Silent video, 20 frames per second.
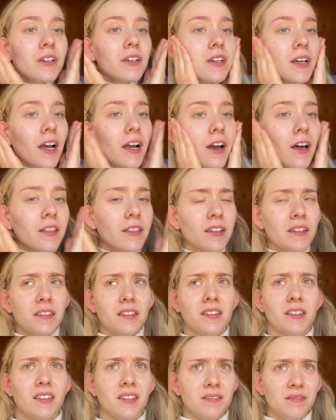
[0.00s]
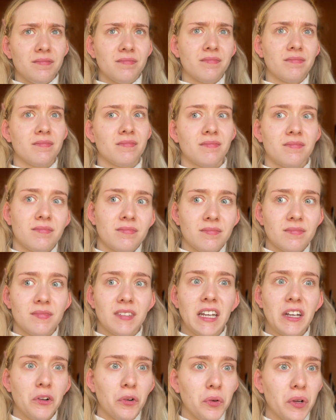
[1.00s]
I got this
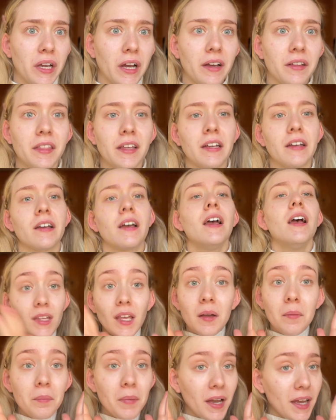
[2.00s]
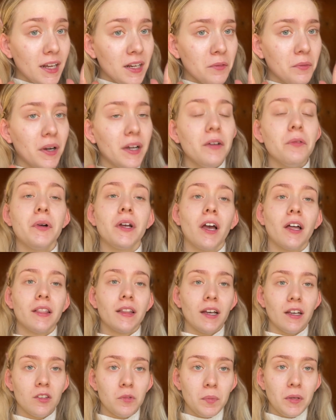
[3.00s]
in Korea, I think. But anyway, we got the
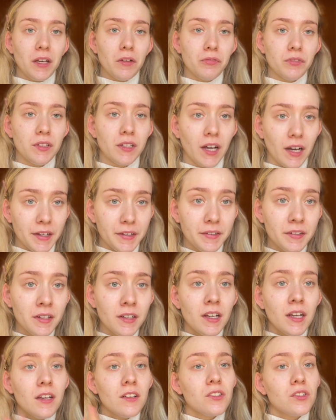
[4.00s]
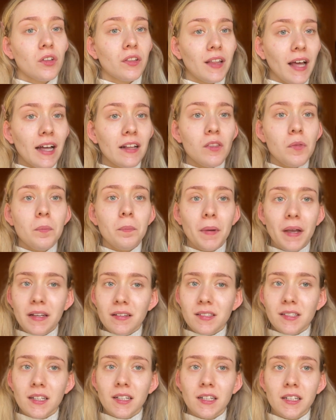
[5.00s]
SPF done. So that's
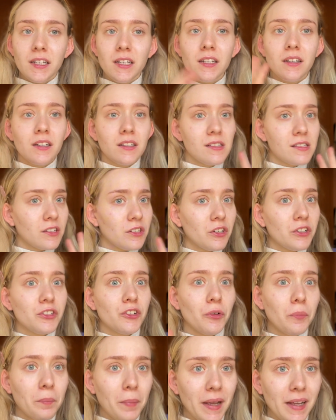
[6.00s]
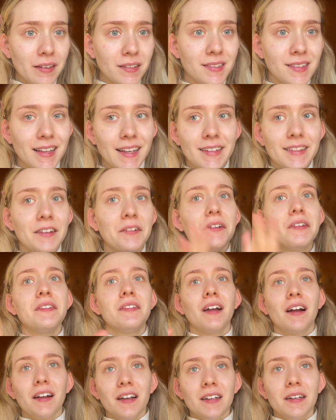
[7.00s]
basically considered your base. There is
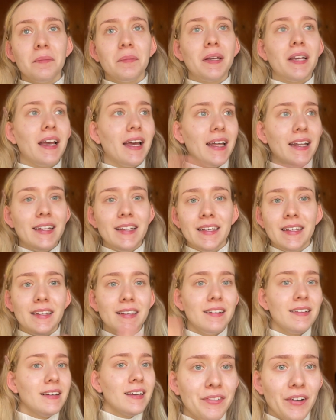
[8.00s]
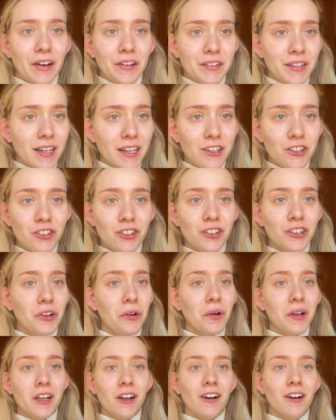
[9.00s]
not gonna be any foundation
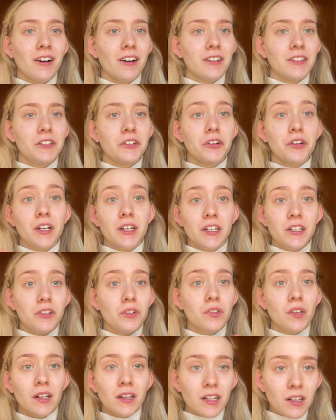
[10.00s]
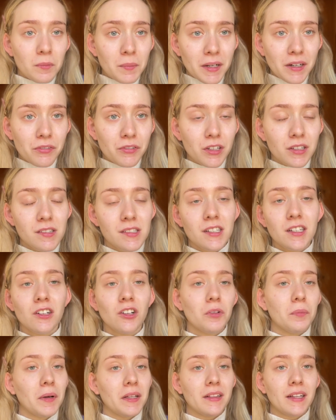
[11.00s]
going on. You're gonna use a little bit of
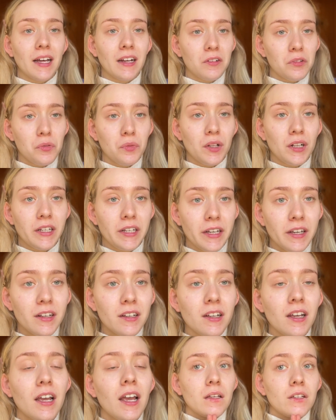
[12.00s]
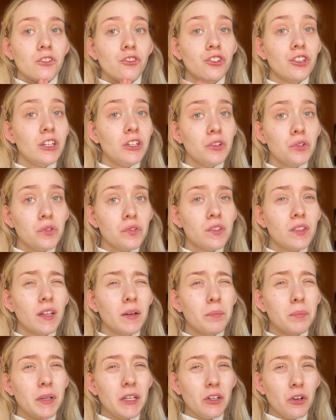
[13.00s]
concealer, but that is really it. She used the
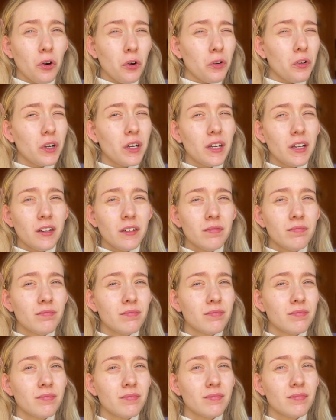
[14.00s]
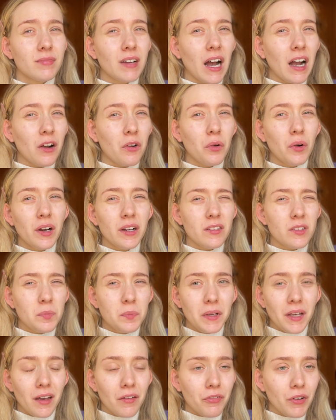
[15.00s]
Dior Aqua
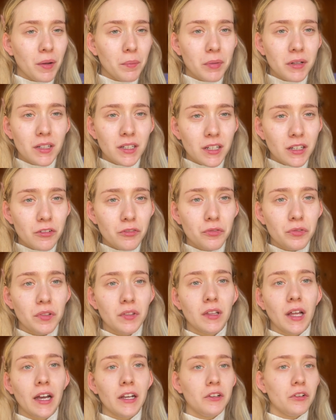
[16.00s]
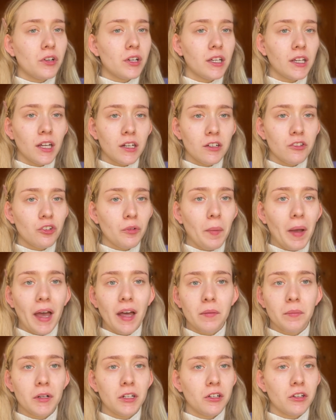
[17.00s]
SPF, I believe, that you can get in
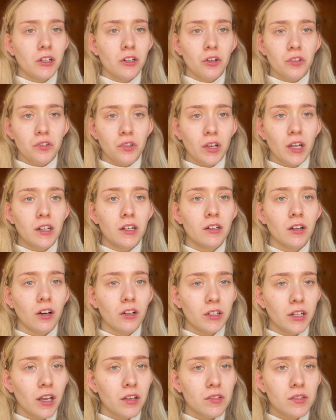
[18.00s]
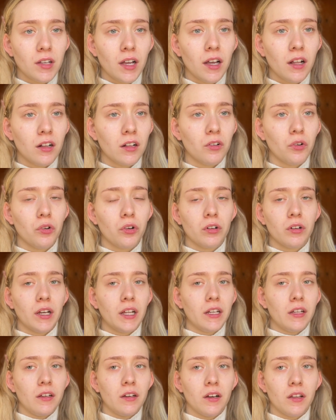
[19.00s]
Japan, but you can also get it on YesStyle or
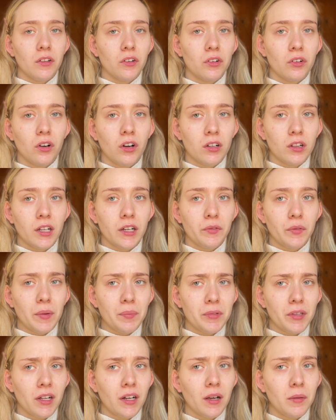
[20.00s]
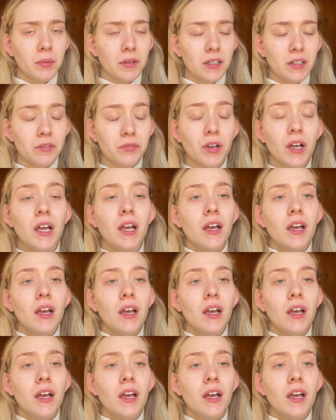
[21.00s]
any other online website, I believe.